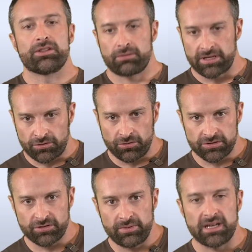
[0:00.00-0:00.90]
throughout the
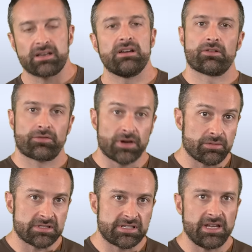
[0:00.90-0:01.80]
course of the week.
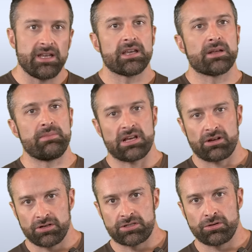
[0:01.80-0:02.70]
Frequency can be a
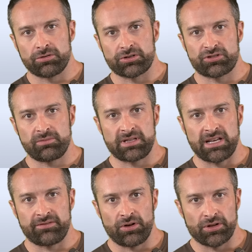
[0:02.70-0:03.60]
good tool to distribute
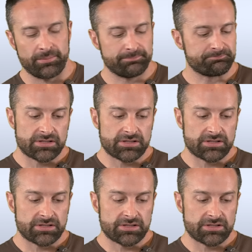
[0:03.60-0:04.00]
that volume.